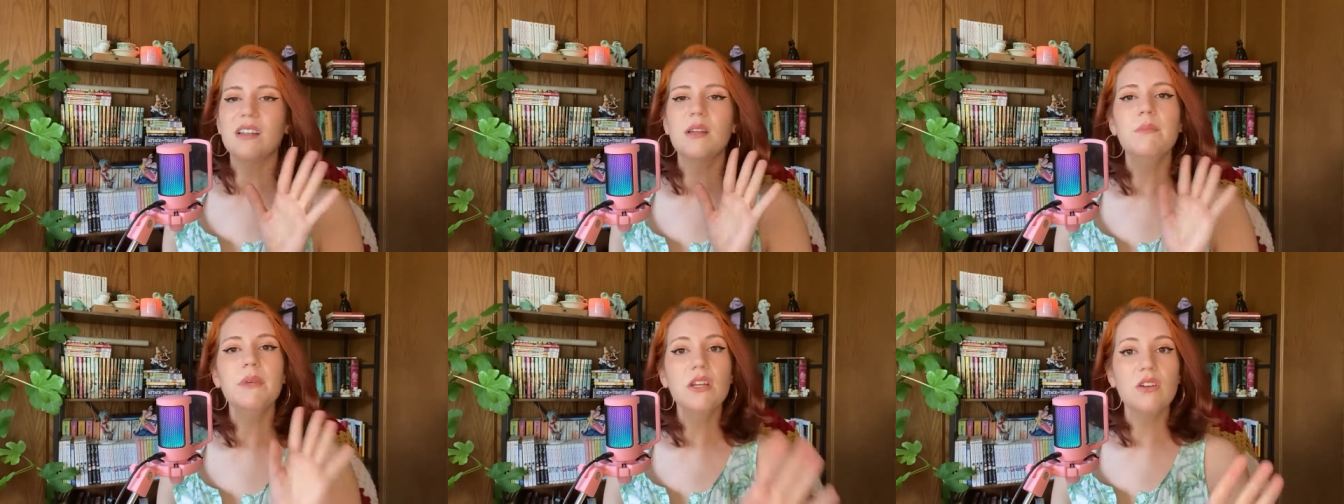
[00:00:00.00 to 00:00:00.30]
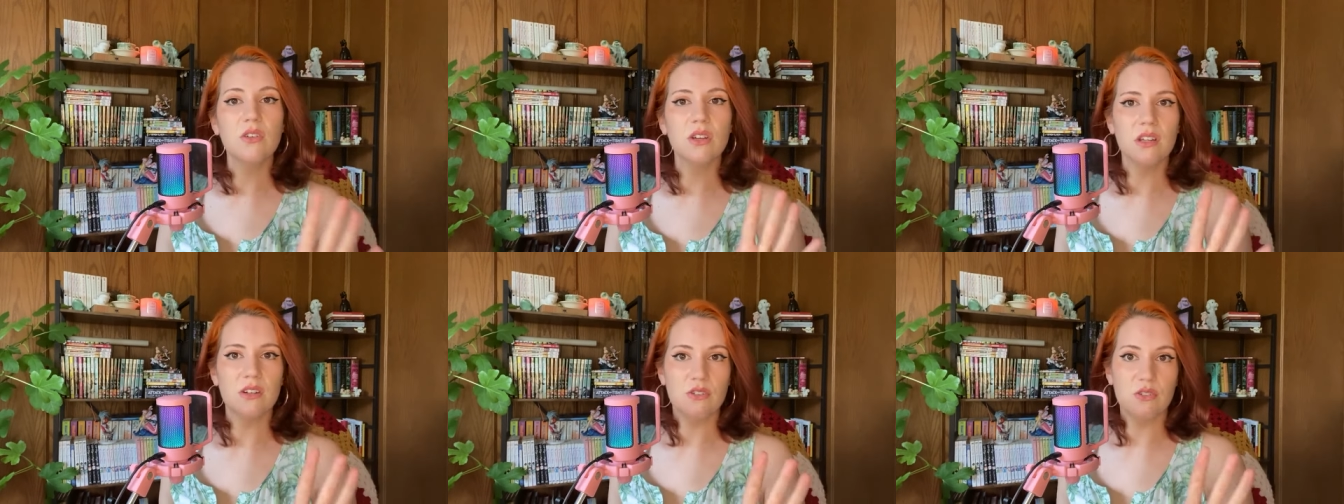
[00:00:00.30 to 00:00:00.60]
Let me
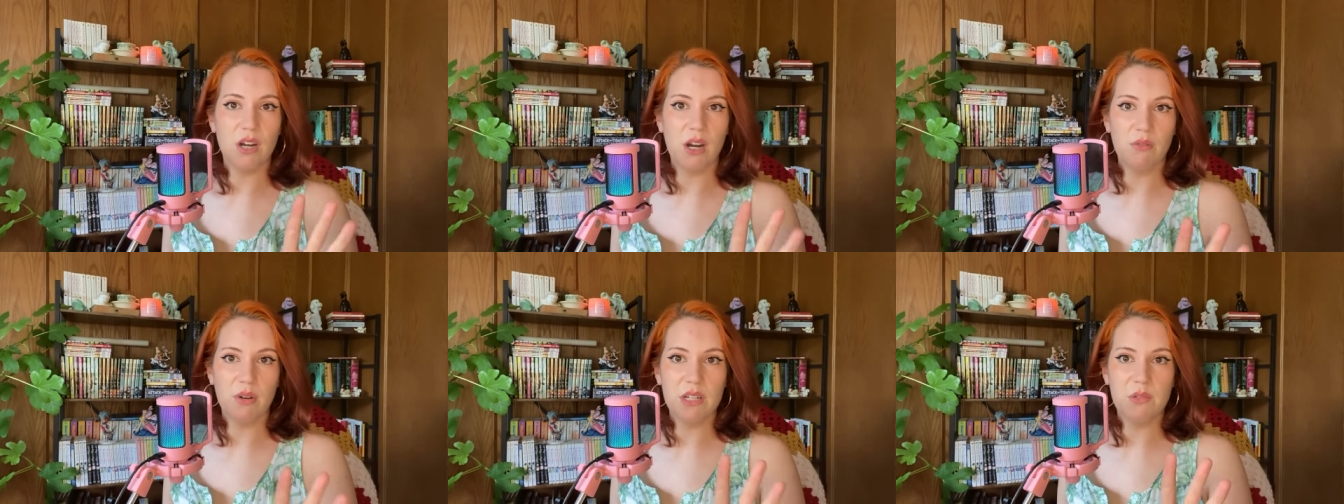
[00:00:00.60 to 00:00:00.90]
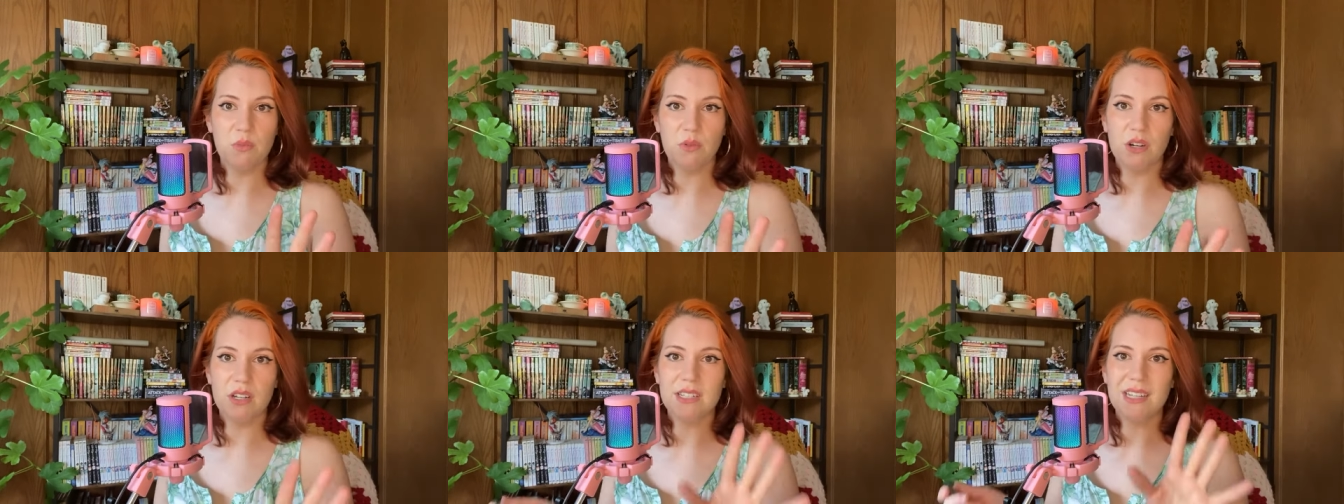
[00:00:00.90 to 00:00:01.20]
go get a dry erase
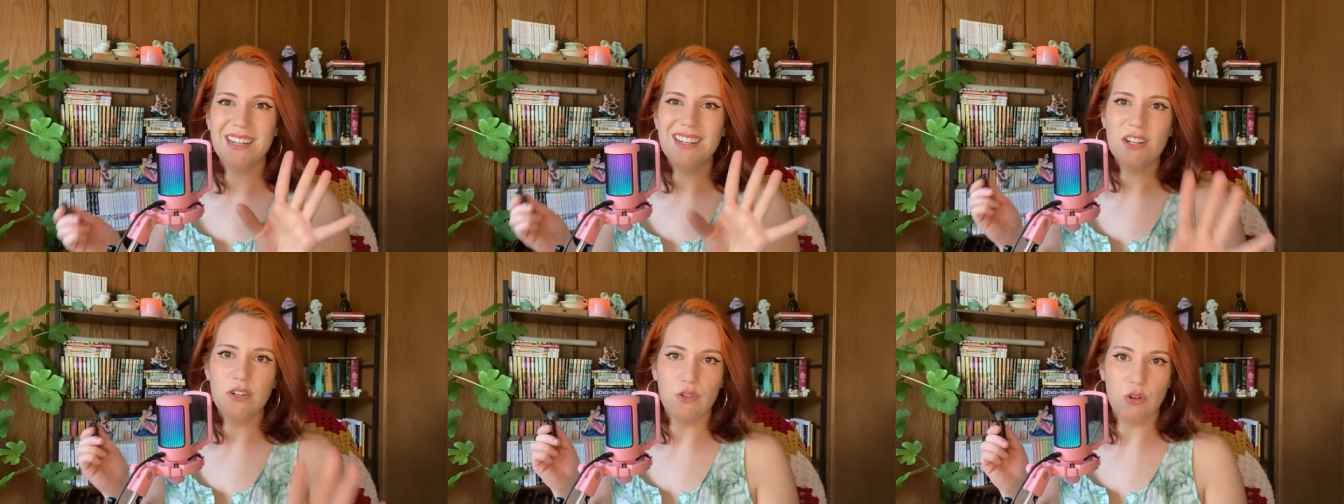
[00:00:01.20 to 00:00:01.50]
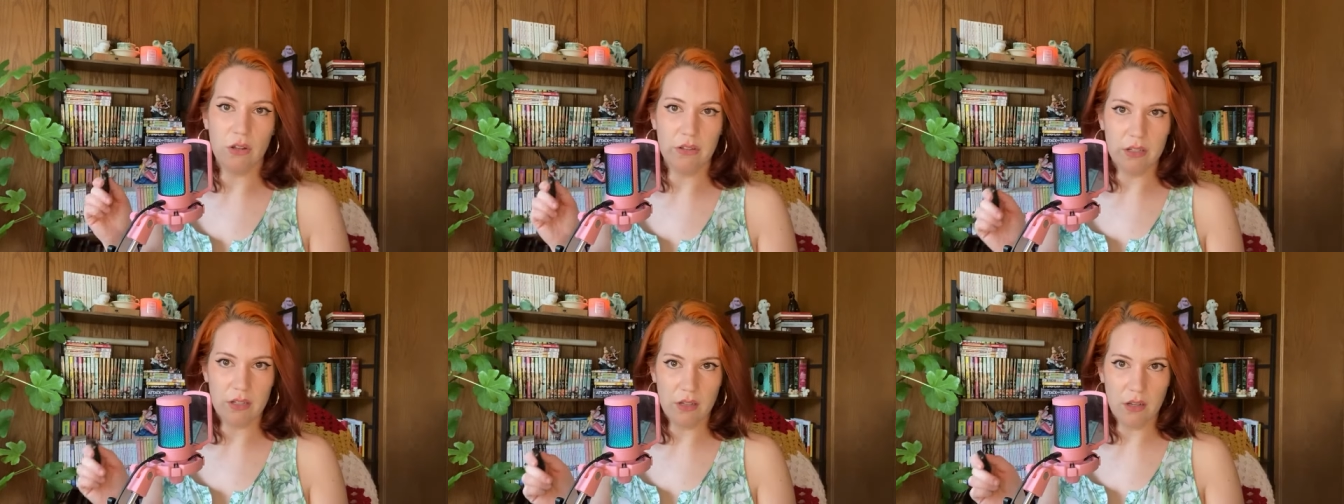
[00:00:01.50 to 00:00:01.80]
board because I need to
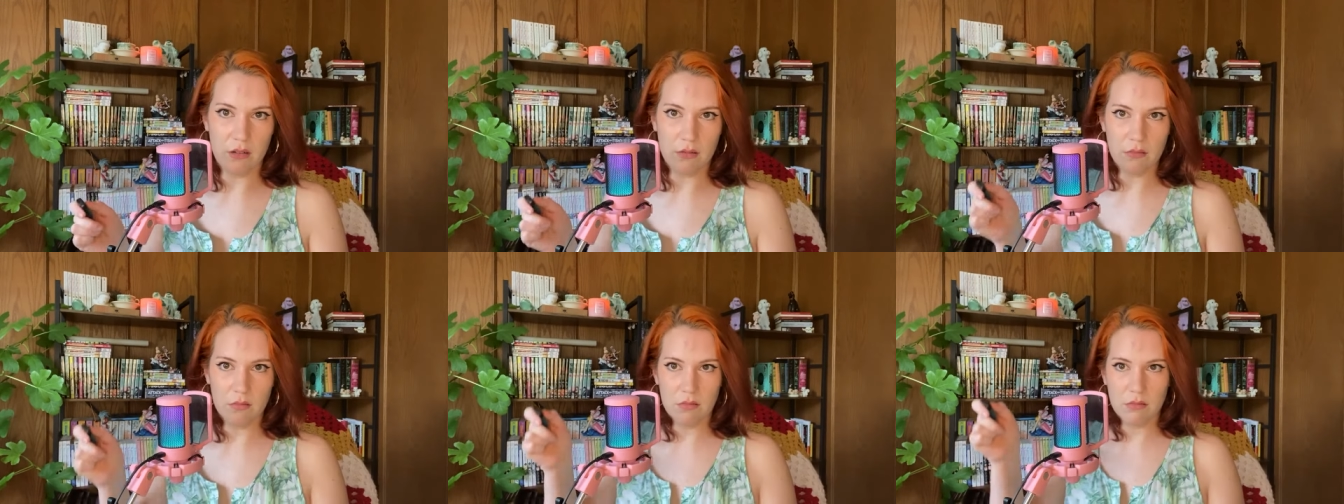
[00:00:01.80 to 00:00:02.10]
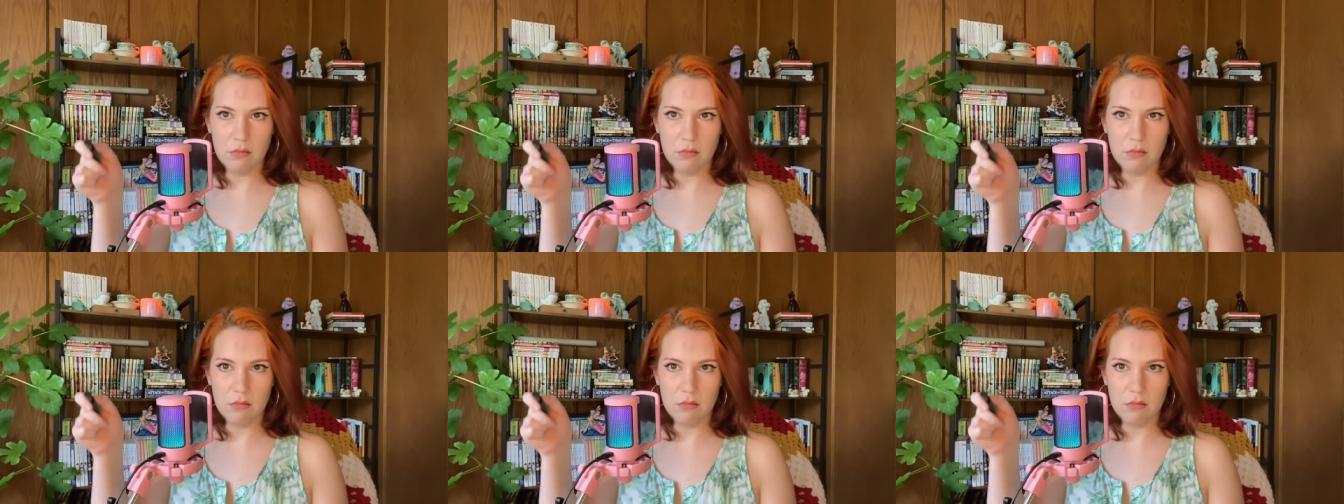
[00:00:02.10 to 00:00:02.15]
draw this out.